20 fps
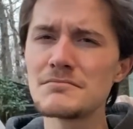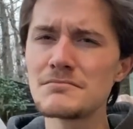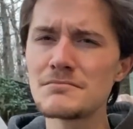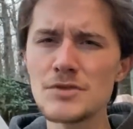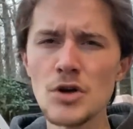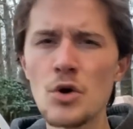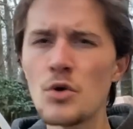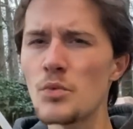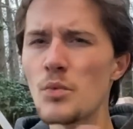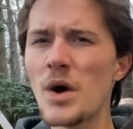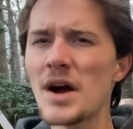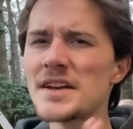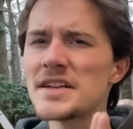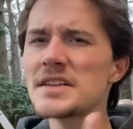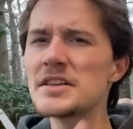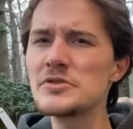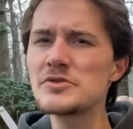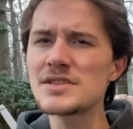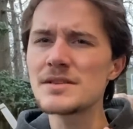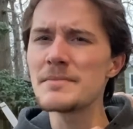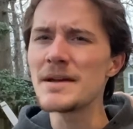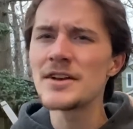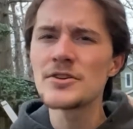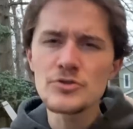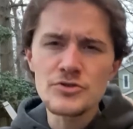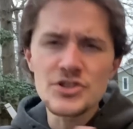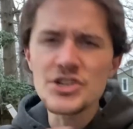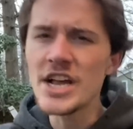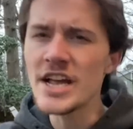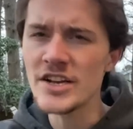don't want to use them
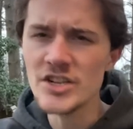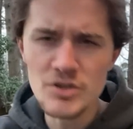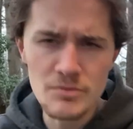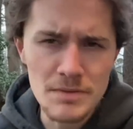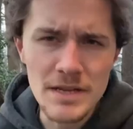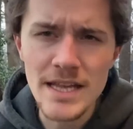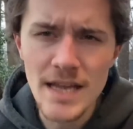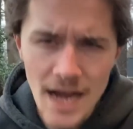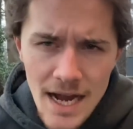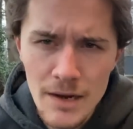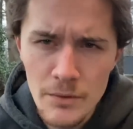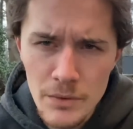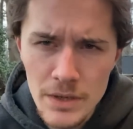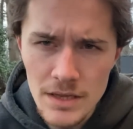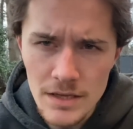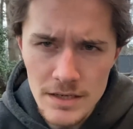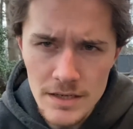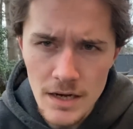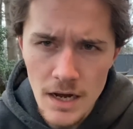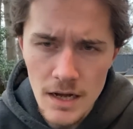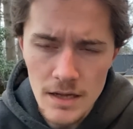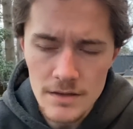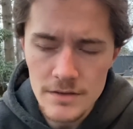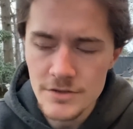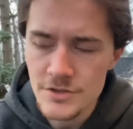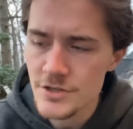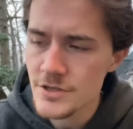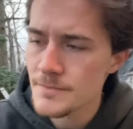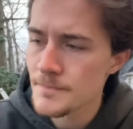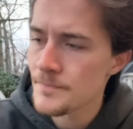interchangeably, I will
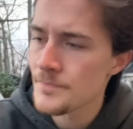acknowledge.